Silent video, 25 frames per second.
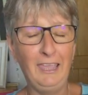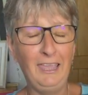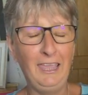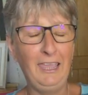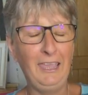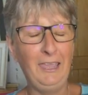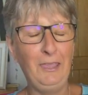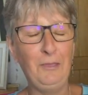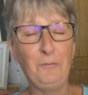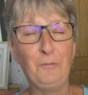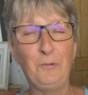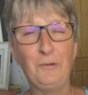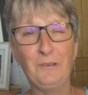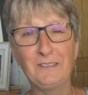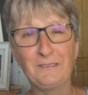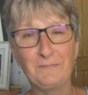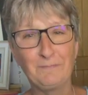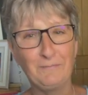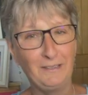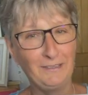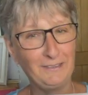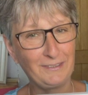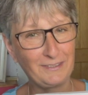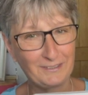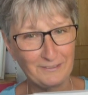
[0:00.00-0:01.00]
It was
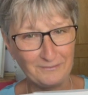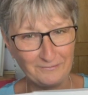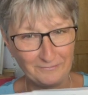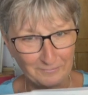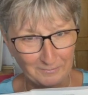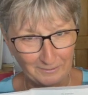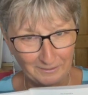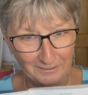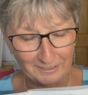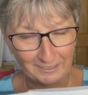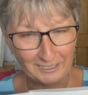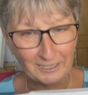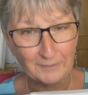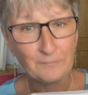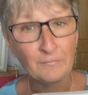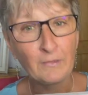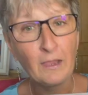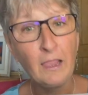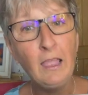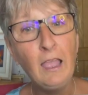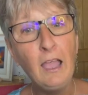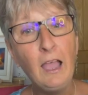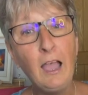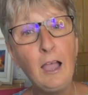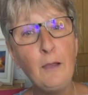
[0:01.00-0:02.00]
months of work.
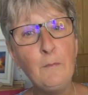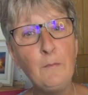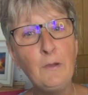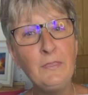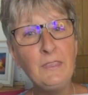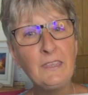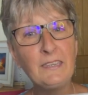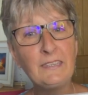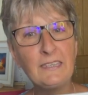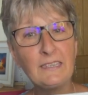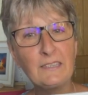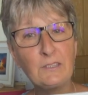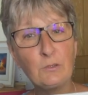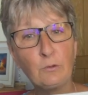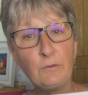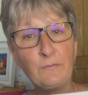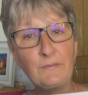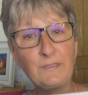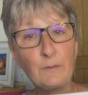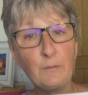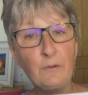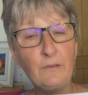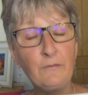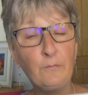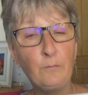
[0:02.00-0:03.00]
And this is sort of
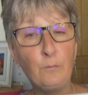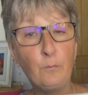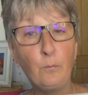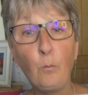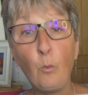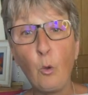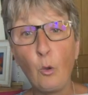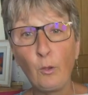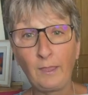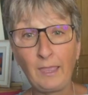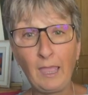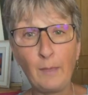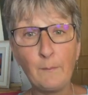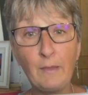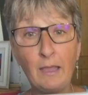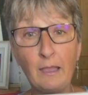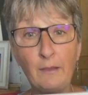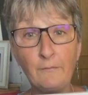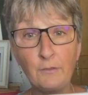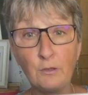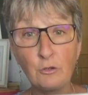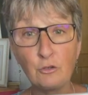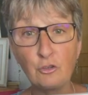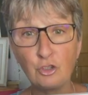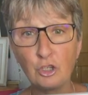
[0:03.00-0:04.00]
some of what came out
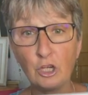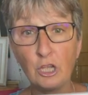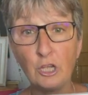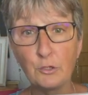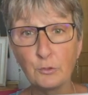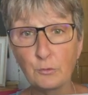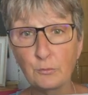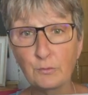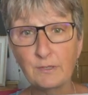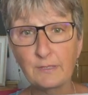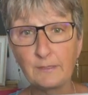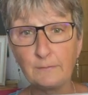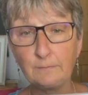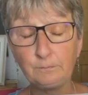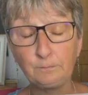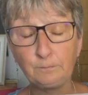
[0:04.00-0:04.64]
of those journals.